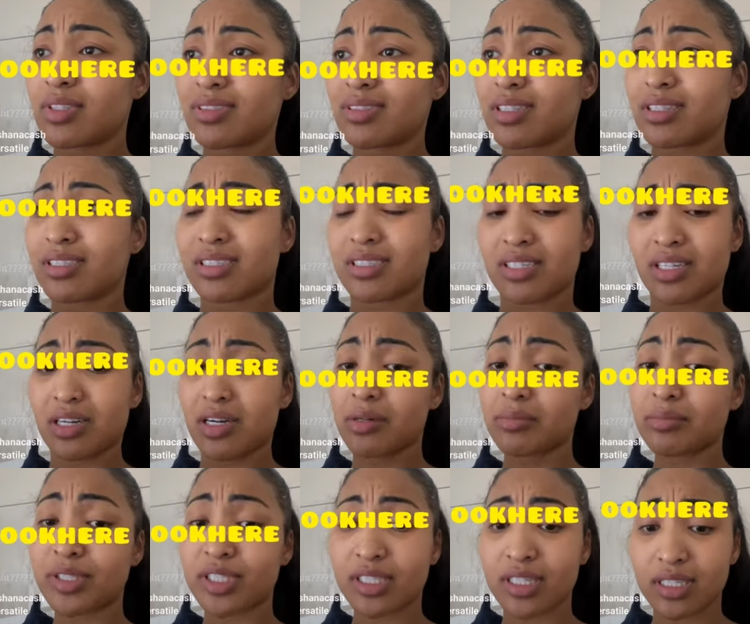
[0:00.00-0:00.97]
It's
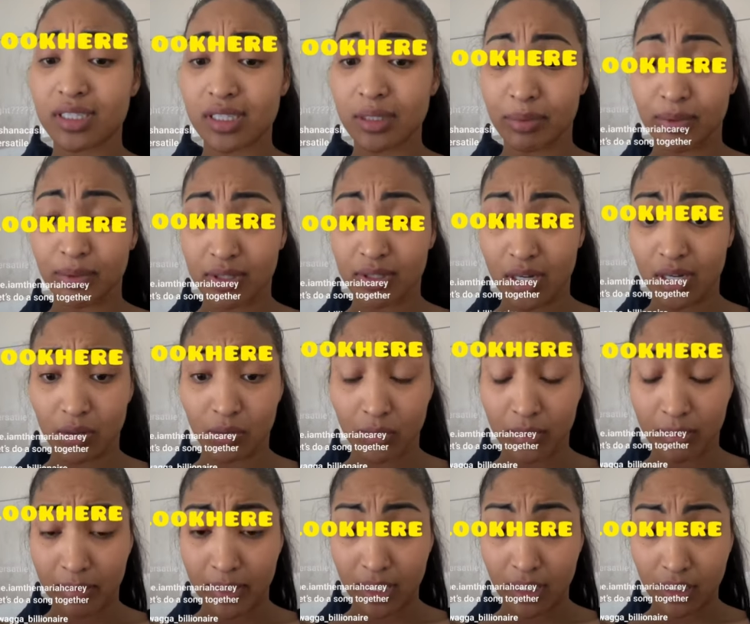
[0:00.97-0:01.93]
some shit to put down
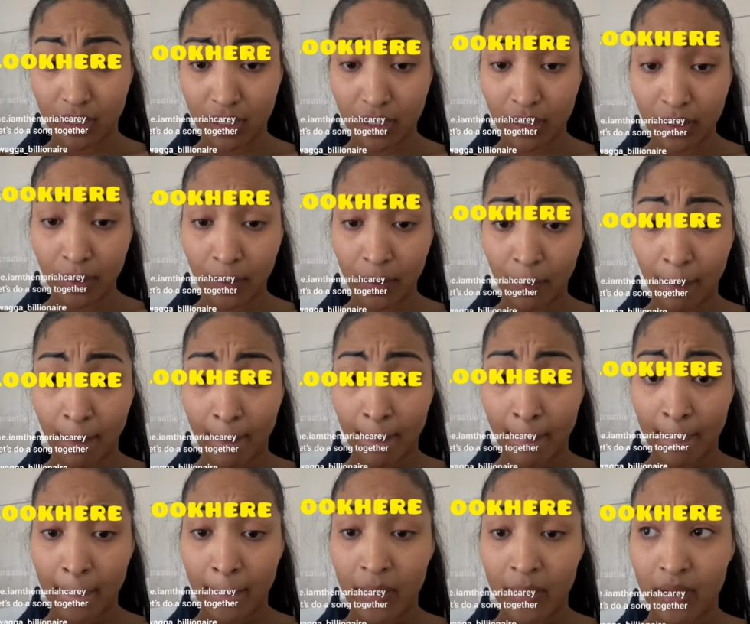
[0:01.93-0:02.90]
women,
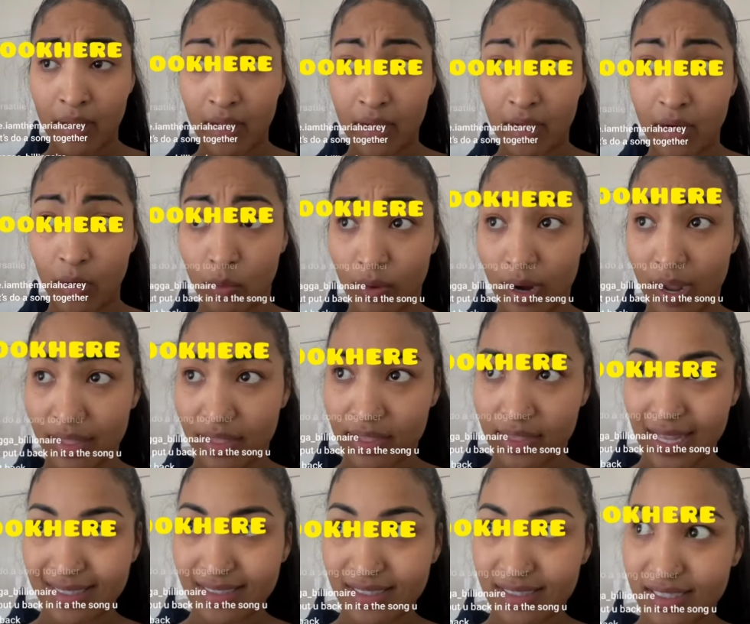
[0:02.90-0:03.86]
rather
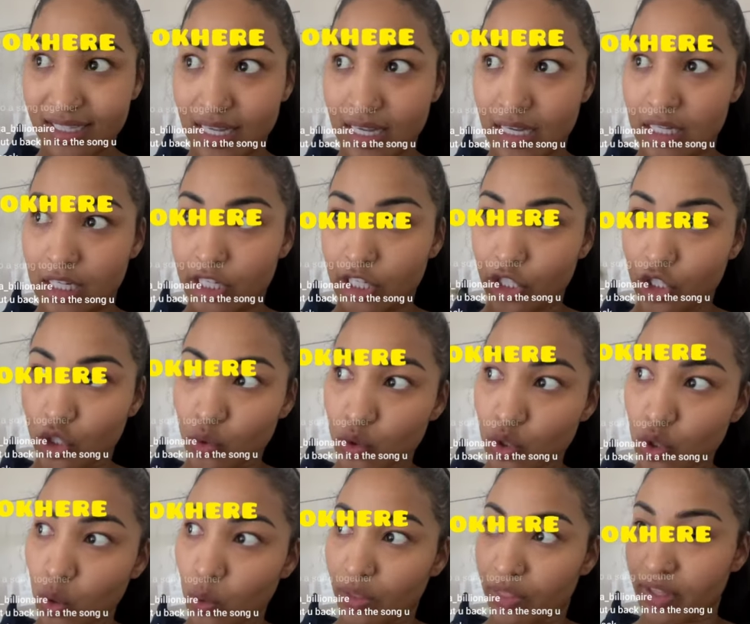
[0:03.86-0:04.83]
than saying, you
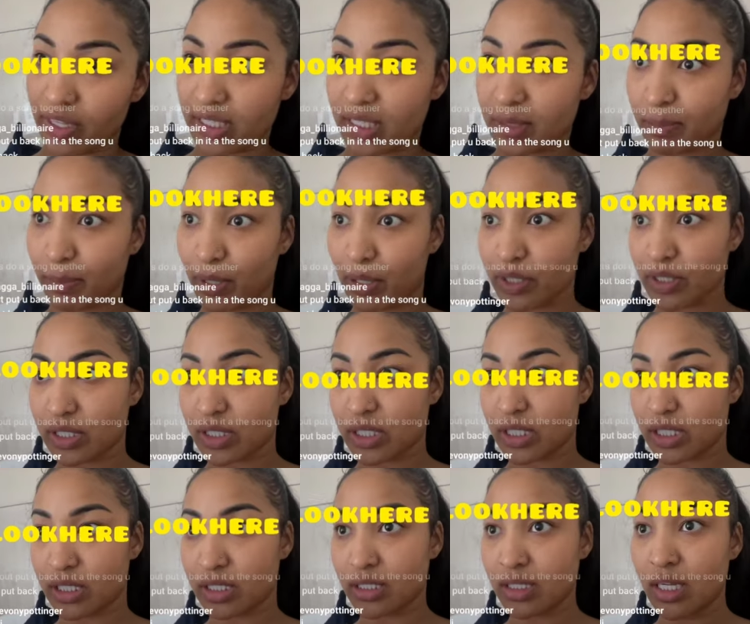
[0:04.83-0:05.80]
know this
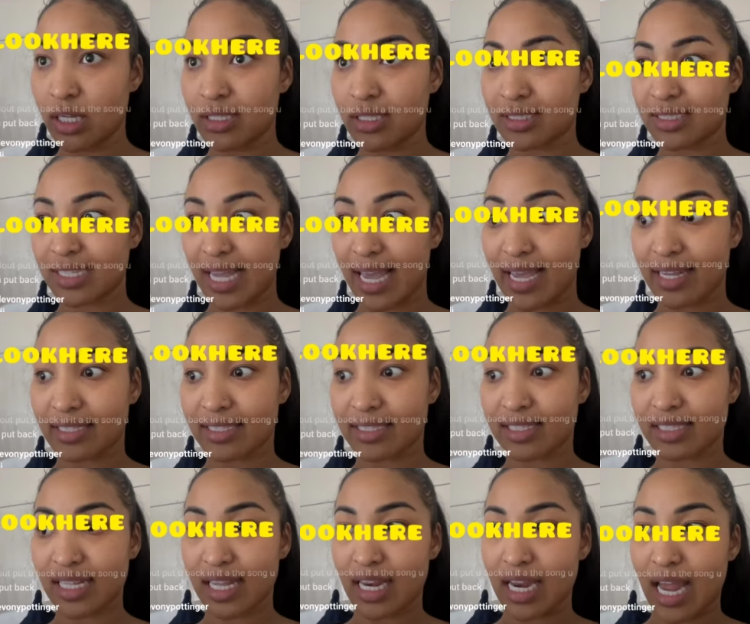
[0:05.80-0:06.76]
person to
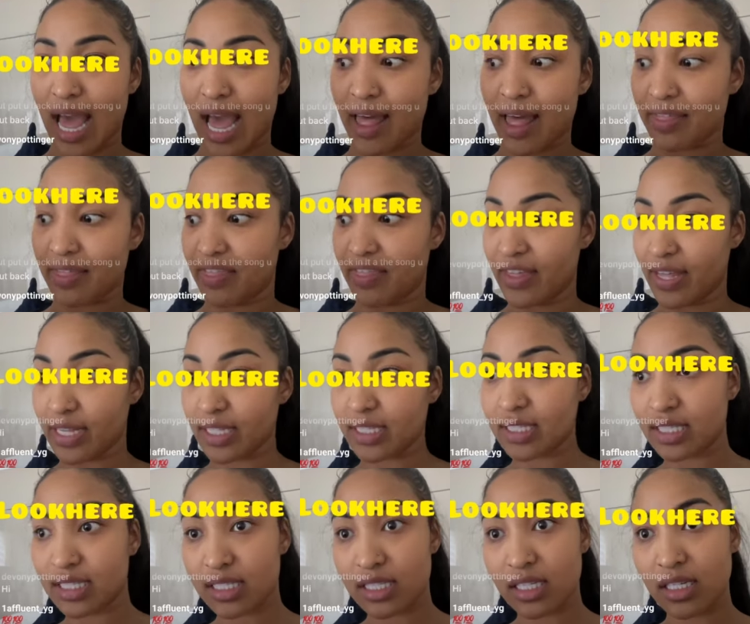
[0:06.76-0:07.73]
excel at
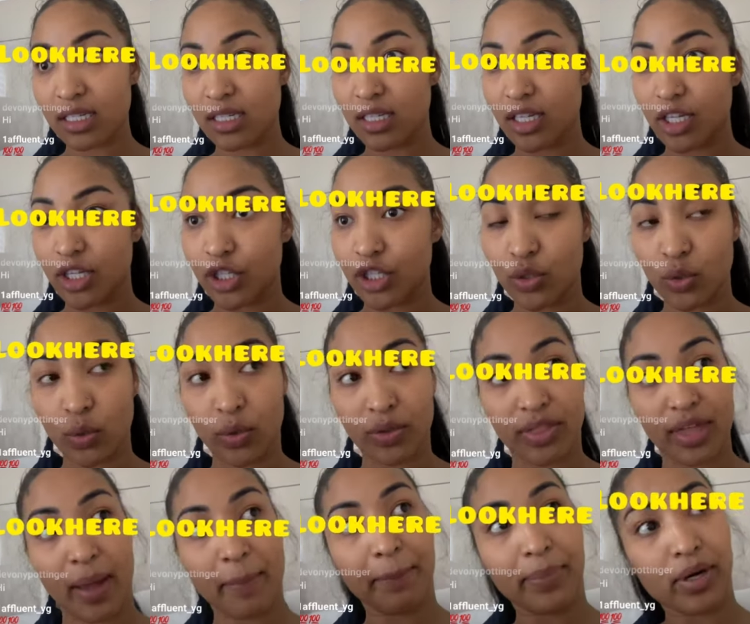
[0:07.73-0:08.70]
this, you know
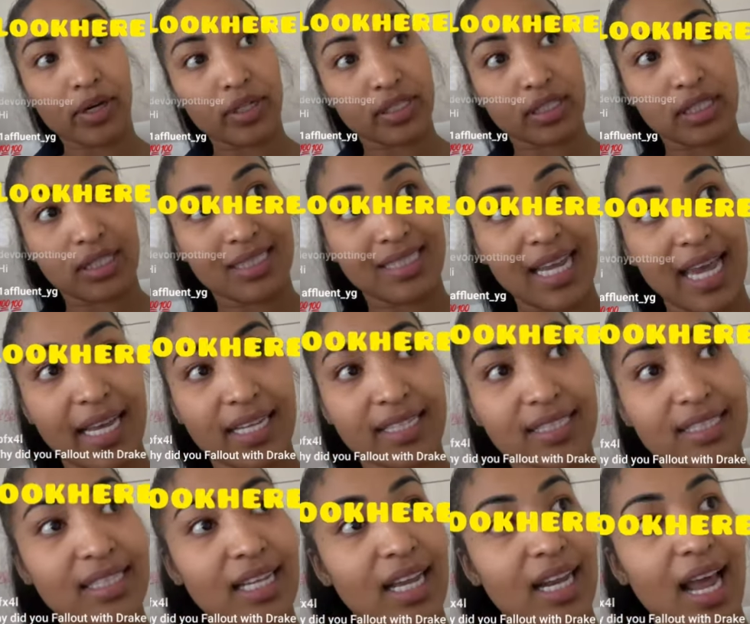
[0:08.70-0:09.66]
that person to
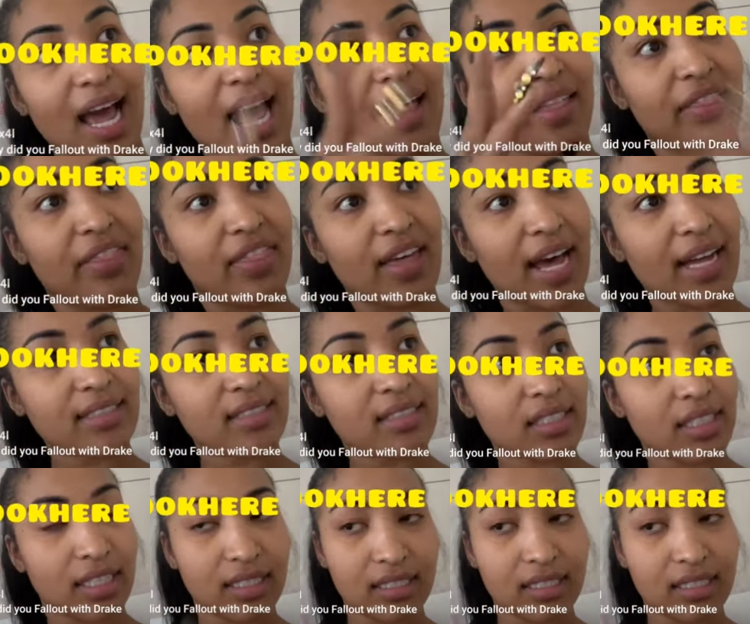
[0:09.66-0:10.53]
excel at that.